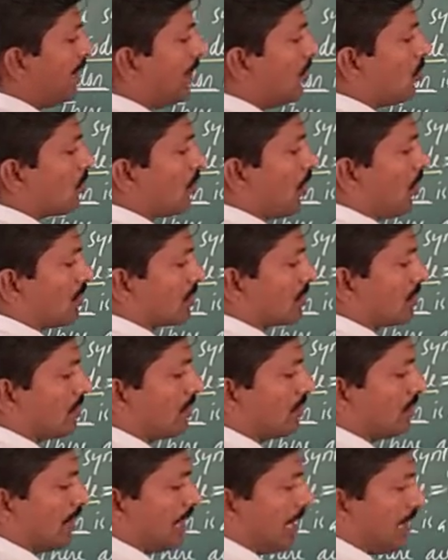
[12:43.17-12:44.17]
codons,
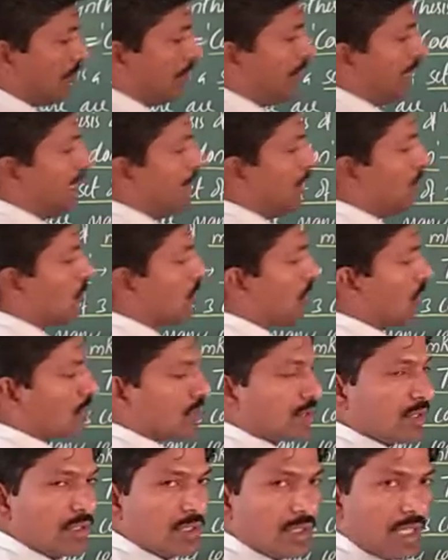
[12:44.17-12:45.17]

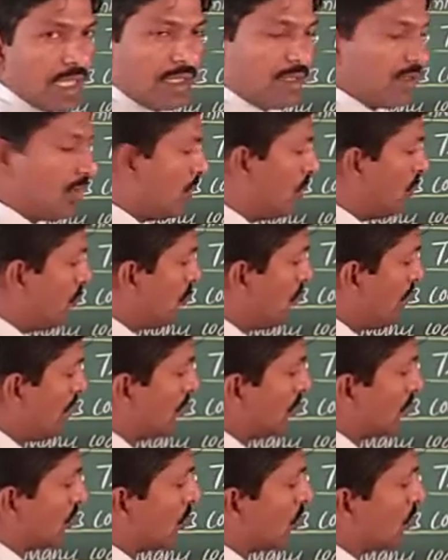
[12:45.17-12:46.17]
right,
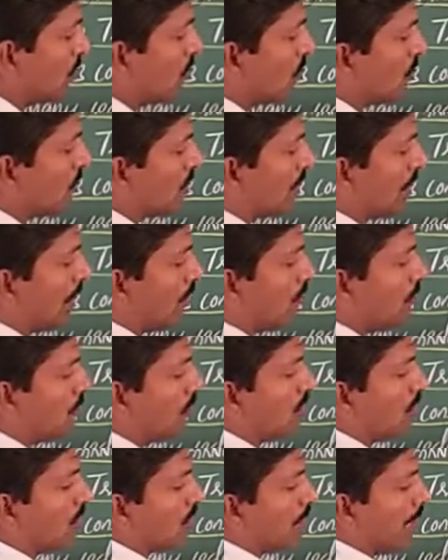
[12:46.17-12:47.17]
1, 2, 3,
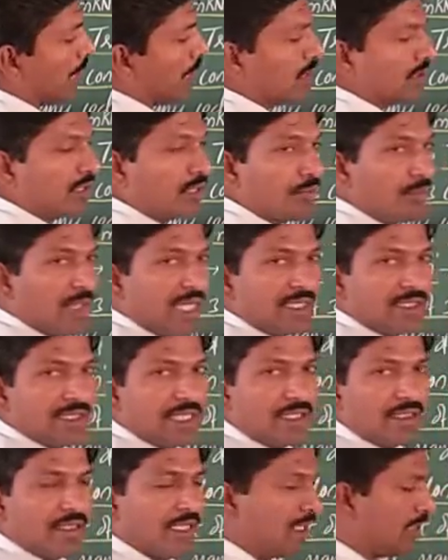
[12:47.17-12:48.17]
4, like triplets
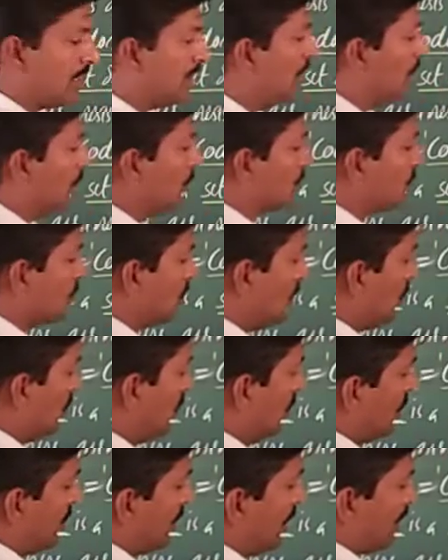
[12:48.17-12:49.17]
are there.
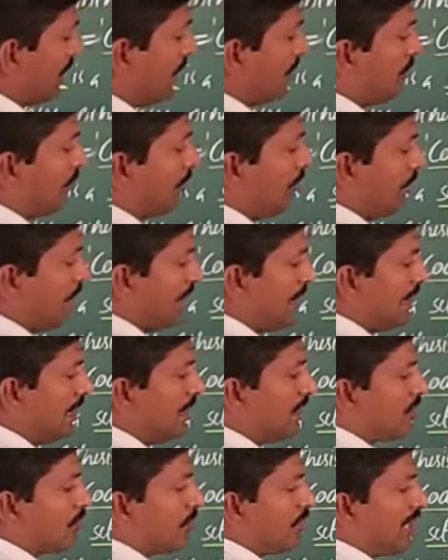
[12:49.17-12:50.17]
So that are many
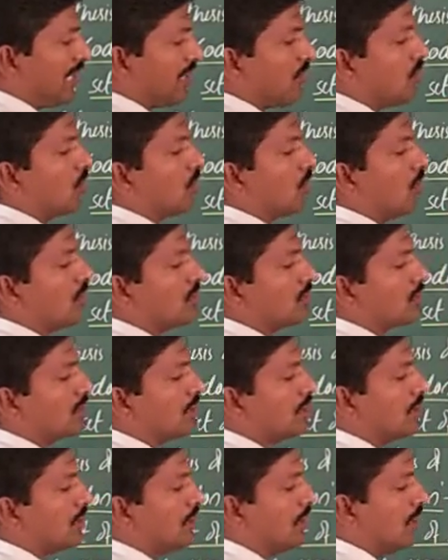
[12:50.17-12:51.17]
triplet codons
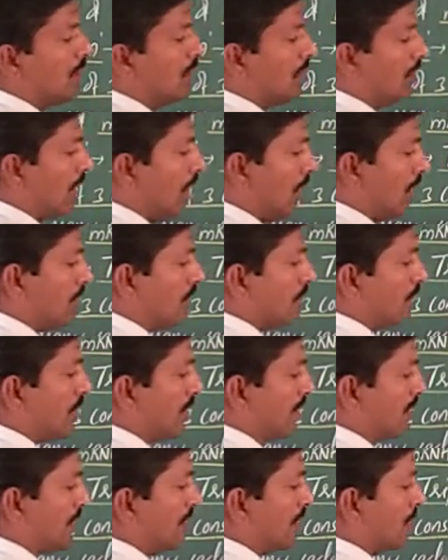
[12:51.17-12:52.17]

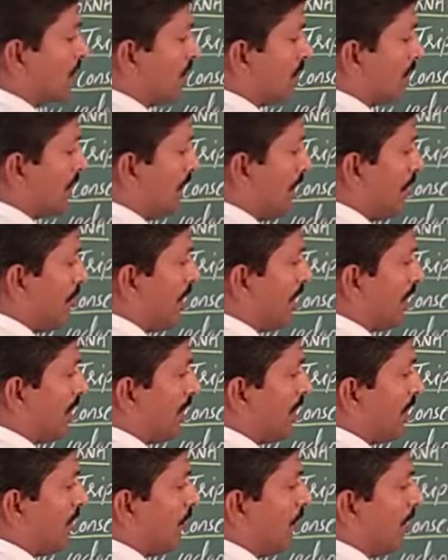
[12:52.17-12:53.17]
present on the
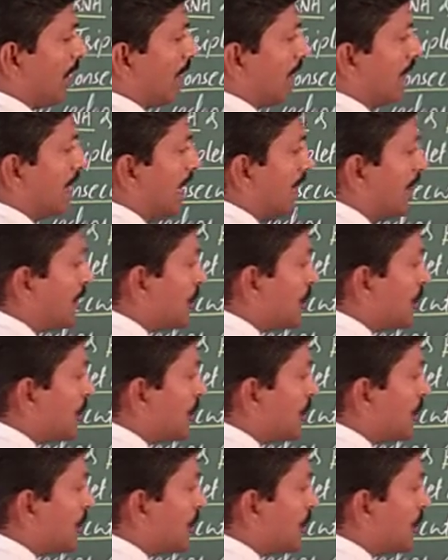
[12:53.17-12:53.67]
mRNA, where each